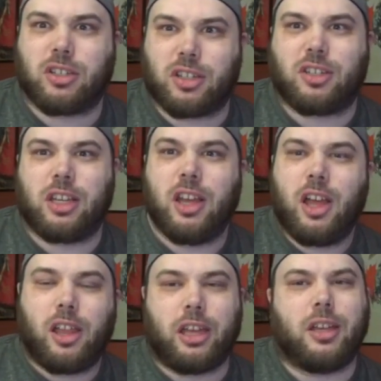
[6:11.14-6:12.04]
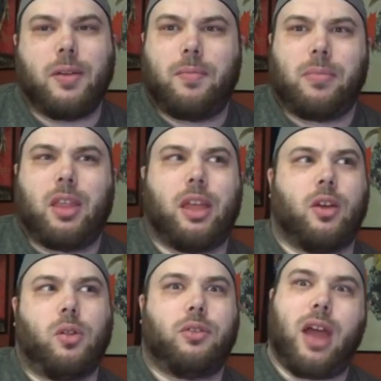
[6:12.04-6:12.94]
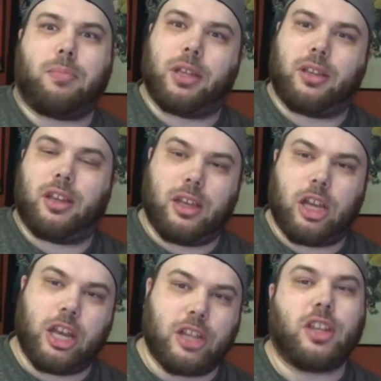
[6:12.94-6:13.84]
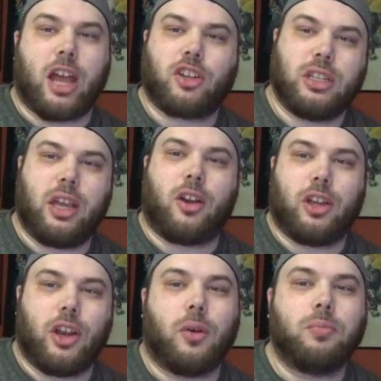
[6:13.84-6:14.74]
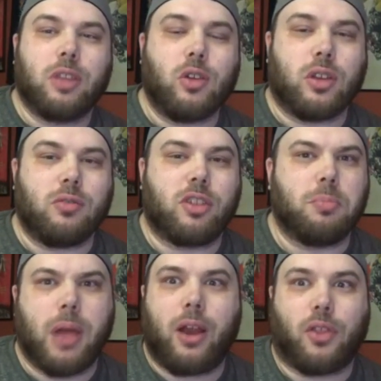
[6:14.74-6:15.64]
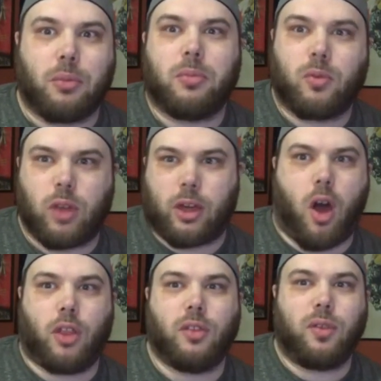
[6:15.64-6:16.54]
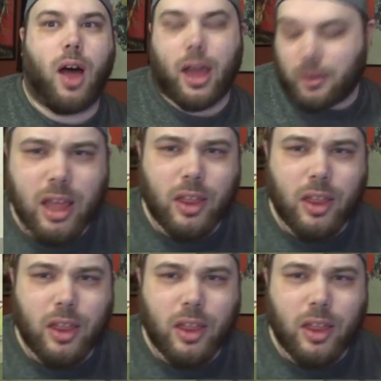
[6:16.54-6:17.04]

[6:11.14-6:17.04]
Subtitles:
just to see, like holy crap, like it is actually there, you know? You can compare them, like, on the fly.